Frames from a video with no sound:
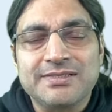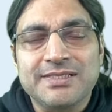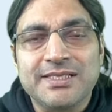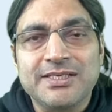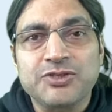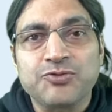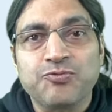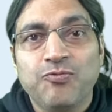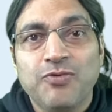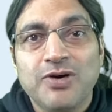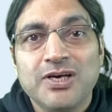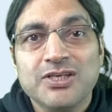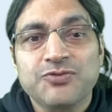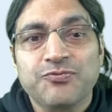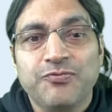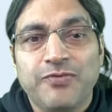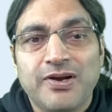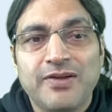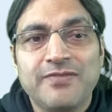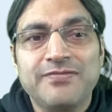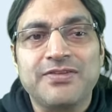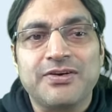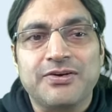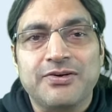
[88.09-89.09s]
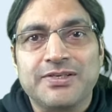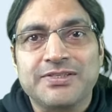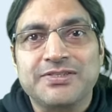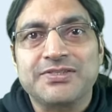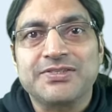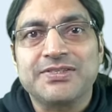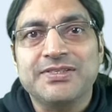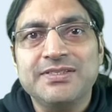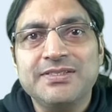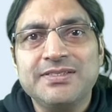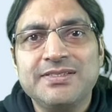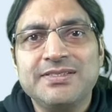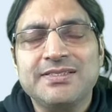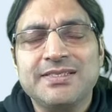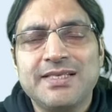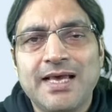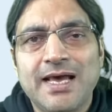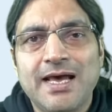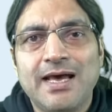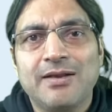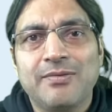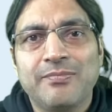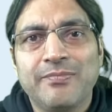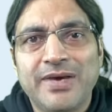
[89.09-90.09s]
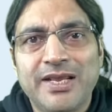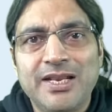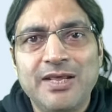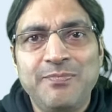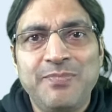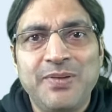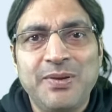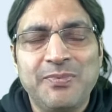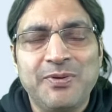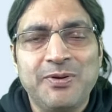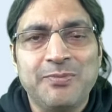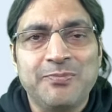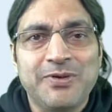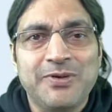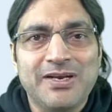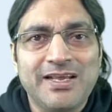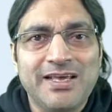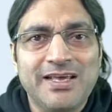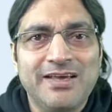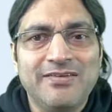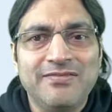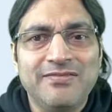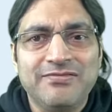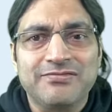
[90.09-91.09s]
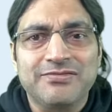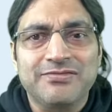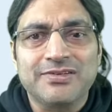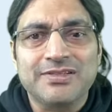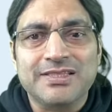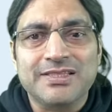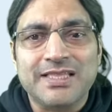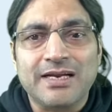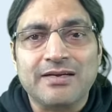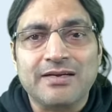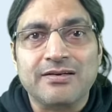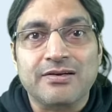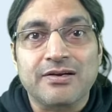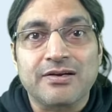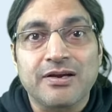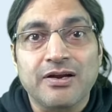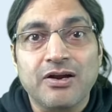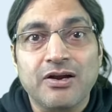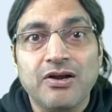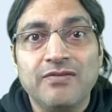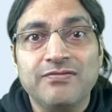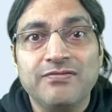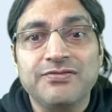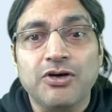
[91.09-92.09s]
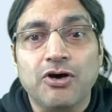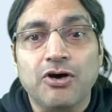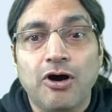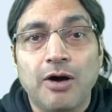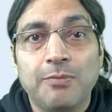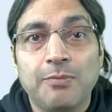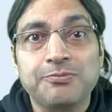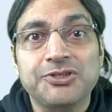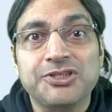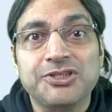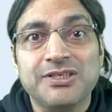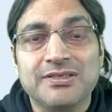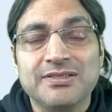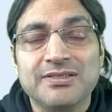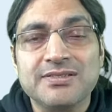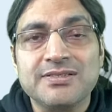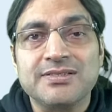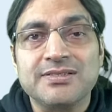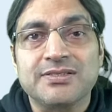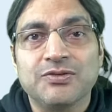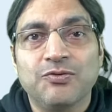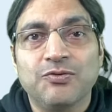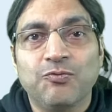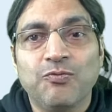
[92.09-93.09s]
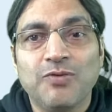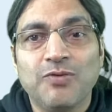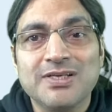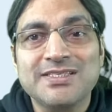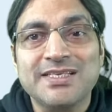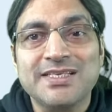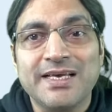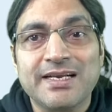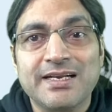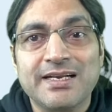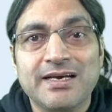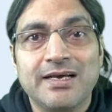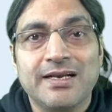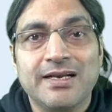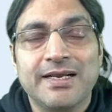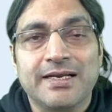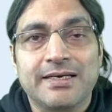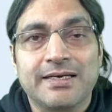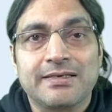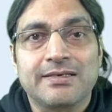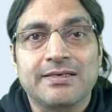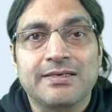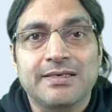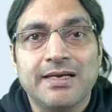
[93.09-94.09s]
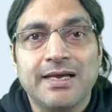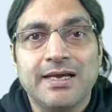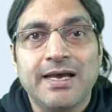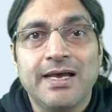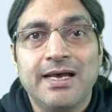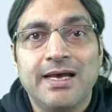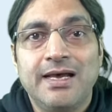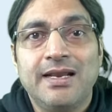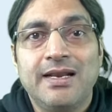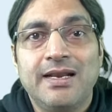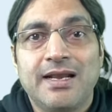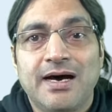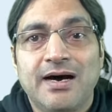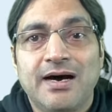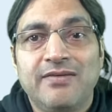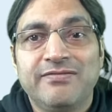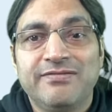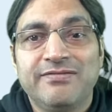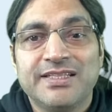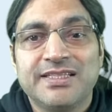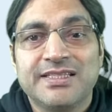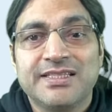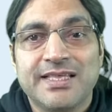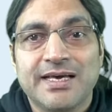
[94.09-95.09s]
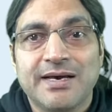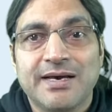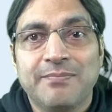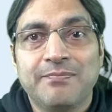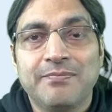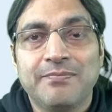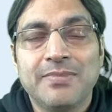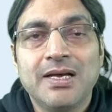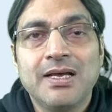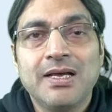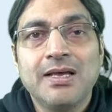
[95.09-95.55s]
This was one of the questions, and many people believe that none of the options was incorrect, and I'm with them.